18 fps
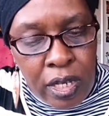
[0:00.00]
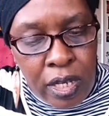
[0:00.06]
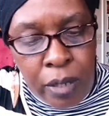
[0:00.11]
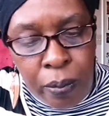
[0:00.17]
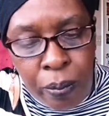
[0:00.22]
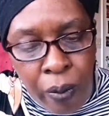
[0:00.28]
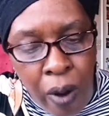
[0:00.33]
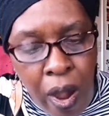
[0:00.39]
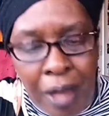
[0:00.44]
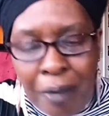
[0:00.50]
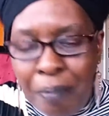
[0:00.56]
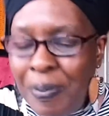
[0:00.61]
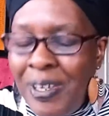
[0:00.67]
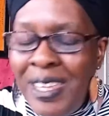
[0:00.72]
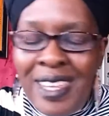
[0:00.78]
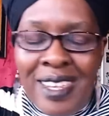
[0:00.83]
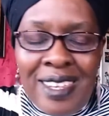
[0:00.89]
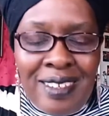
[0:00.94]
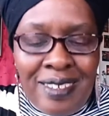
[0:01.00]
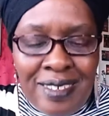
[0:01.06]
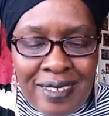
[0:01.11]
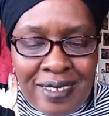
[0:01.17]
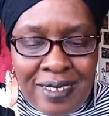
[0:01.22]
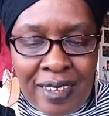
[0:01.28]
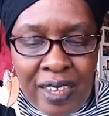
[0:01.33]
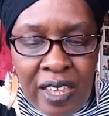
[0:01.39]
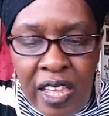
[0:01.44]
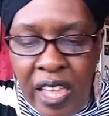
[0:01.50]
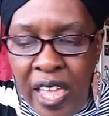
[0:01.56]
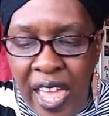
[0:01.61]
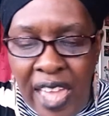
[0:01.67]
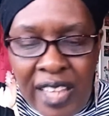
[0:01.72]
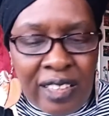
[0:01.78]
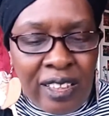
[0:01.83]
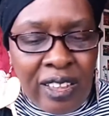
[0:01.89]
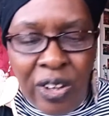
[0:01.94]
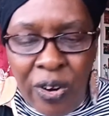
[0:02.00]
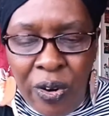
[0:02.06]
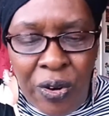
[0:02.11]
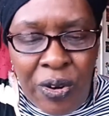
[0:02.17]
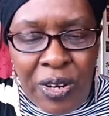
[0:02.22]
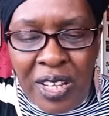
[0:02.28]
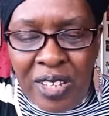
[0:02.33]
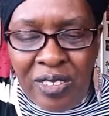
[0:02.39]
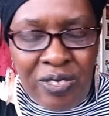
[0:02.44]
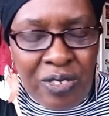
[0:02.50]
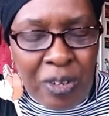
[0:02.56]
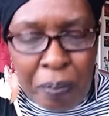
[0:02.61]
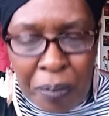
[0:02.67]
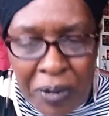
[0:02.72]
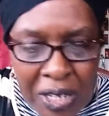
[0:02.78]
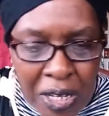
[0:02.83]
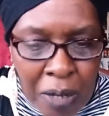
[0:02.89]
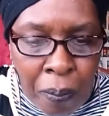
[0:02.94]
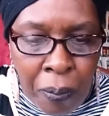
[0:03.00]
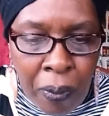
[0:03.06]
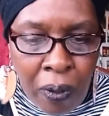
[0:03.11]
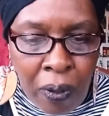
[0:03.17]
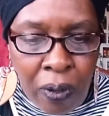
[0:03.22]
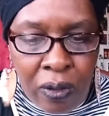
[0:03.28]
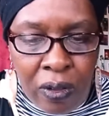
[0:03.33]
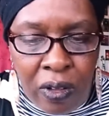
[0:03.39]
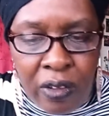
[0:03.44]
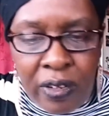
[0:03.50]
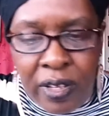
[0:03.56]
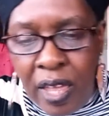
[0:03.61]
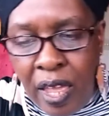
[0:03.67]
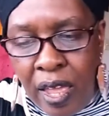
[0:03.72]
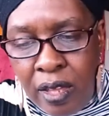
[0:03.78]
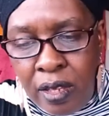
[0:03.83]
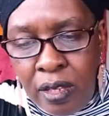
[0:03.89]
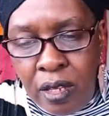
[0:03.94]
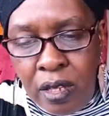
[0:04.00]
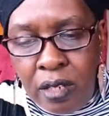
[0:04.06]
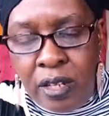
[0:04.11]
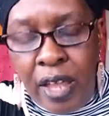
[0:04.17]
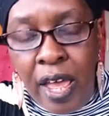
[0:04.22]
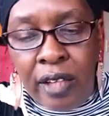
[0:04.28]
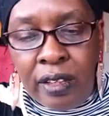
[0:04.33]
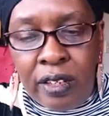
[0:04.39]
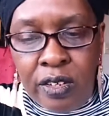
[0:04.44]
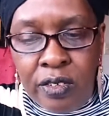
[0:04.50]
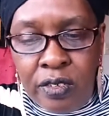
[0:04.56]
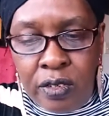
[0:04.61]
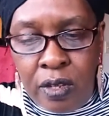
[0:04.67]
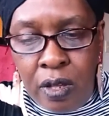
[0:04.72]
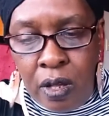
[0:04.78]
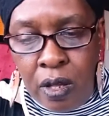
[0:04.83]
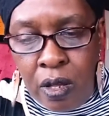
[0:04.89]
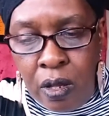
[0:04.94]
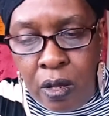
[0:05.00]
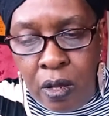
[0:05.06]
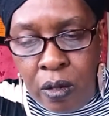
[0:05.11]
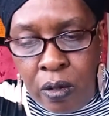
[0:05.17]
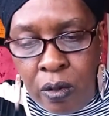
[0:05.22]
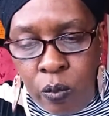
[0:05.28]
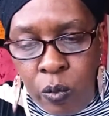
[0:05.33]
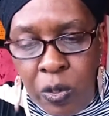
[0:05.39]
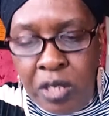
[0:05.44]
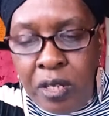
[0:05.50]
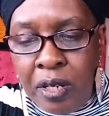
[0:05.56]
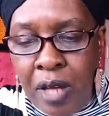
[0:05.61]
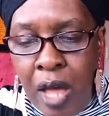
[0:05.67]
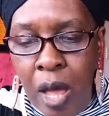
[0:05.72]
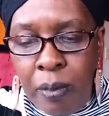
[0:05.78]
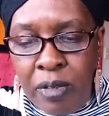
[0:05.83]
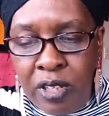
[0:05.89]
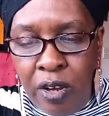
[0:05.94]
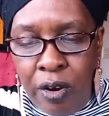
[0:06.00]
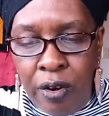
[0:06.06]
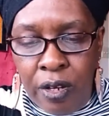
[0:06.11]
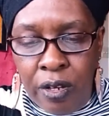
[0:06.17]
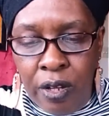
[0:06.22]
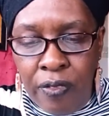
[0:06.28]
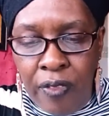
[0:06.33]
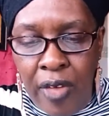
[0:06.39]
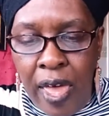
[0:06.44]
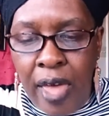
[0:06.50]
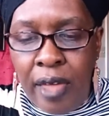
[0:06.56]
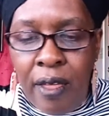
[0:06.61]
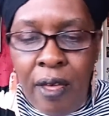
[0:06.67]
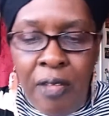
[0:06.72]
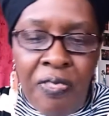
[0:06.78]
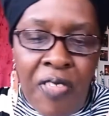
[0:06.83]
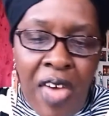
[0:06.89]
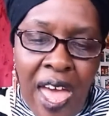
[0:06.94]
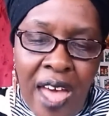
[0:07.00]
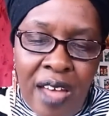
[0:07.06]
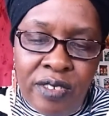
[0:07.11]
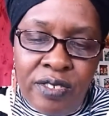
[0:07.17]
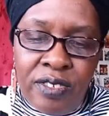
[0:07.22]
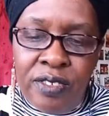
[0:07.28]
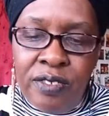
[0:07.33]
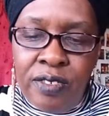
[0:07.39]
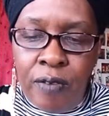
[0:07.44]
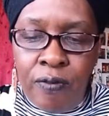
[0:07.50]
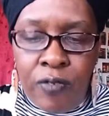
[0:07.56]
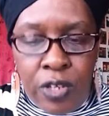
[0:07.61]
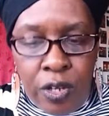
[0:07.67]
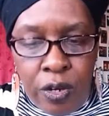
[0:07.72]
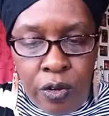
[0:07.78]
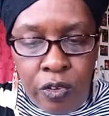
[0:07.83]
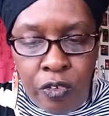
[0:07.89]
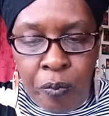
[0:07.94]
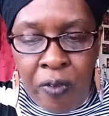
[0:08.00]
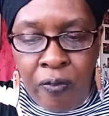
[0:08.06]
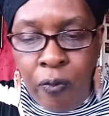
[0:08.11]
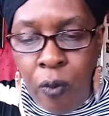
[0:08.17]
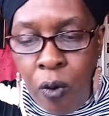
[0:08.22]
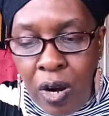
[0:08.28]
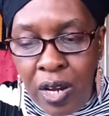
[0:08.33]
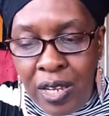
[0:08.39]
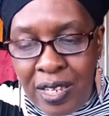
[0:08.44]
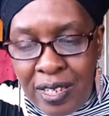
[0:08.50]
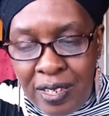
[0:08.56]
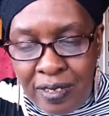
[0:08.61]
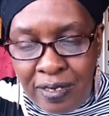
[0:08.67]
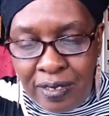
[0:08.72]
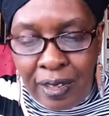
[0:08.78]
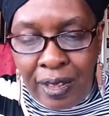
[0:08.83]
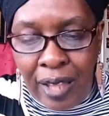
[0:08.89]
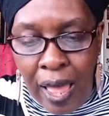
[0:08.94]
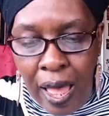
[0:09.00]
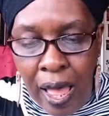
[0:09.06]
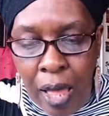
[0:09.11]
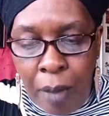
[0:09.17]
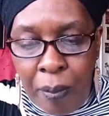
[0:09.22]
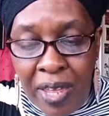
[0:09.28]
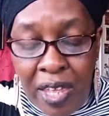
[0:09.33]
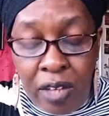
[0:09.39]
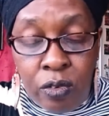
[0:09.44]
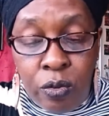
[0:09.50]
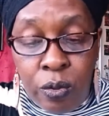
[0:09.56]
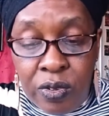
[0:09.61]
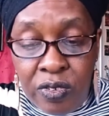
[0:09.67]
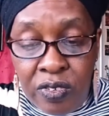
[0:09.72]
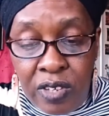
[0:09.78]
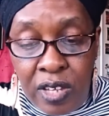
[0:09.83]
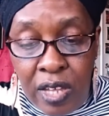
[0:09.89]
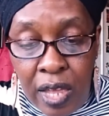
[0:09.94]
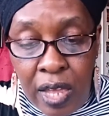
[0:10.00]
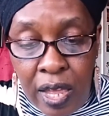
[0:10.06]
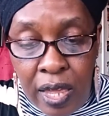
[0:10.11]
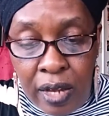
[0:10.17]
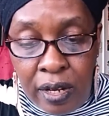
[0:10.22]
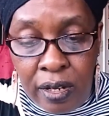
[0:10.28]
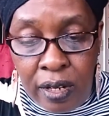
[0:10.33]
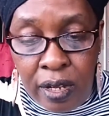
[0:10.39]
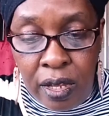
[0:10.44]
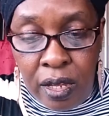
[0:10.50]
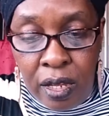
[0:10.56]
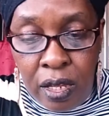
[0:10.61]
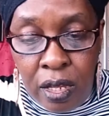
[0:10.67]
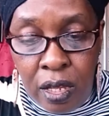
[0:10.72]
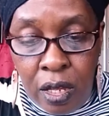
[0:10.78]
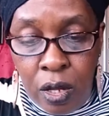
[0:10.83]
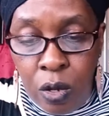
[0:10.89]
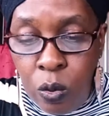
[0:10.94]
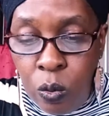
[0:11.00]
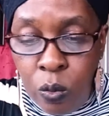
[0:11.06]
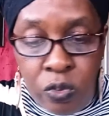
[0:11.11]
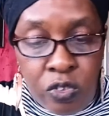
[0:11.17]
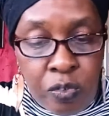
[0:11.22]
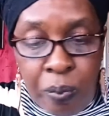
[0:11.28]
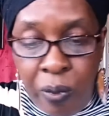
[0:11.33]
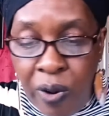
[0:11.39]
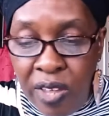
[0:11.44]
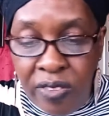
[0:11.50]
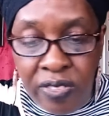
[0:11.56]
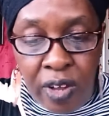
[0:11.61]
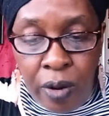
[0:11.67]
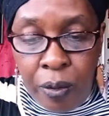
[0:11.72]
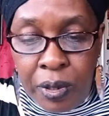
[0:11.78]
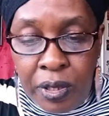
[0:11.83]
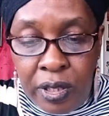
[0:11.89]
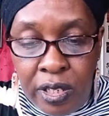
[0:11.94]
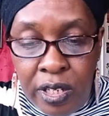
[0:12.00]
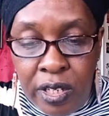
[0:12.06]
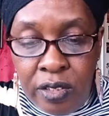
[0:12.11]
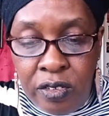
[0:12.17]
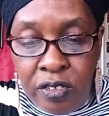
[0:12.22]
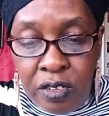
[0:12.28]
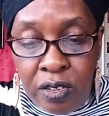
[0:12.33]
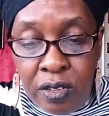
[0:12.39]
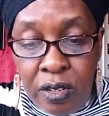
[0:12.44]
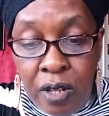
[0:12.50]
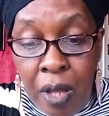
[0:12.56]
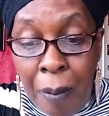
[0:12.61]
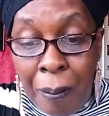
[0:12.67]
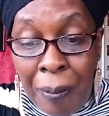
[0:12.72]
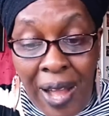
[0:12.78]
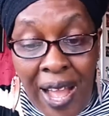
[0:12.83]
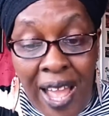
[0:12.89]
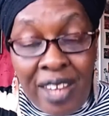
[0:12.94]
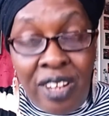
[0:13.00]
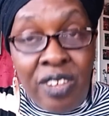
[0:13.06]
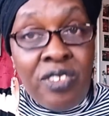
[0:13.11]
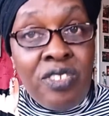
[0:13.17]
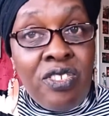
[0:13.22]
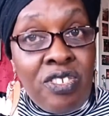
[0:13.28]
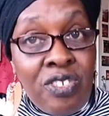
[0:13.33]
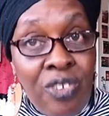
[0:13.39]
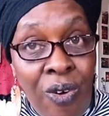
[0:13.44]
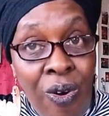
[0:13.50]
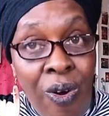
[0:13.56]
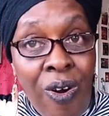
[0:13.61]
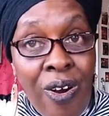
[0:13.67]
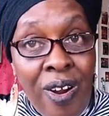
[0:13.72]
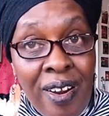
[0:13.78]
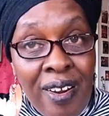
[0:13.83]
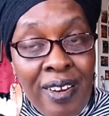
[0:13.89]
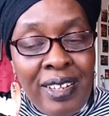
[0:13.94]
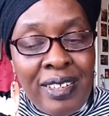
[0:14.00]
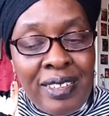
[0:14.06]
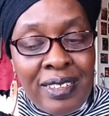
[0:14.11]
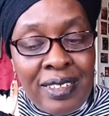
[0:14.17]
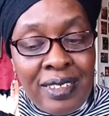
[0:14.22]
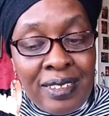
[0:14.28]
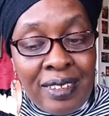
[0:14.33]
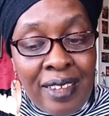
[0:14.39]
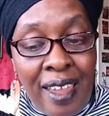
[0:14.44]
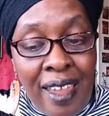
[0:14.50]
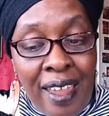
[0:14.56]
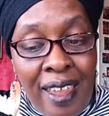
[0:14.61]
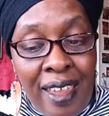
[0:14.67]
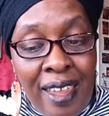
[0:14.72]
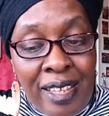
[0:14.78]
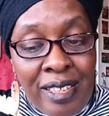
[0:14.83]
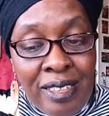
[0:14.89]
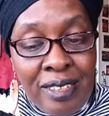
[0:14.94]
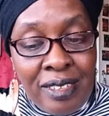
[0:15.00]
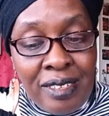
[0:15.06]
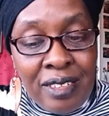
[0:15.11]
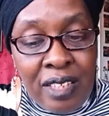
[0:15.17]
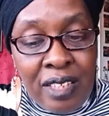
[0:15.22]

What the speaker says: he brought peace and learning to the people. Okay, now let's read the commentary on that. Thousands of years before Islam and Christianity, who spread their religion by the sword, okay,